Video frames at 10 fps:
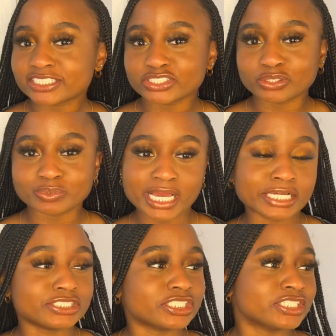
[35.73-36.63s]
they're low
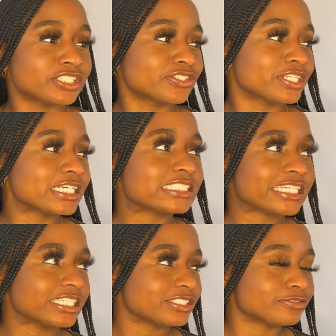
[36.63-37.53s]
tension, they're this,
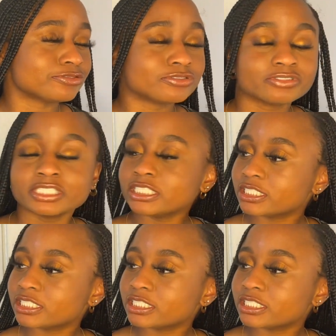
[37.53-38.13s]
tension free,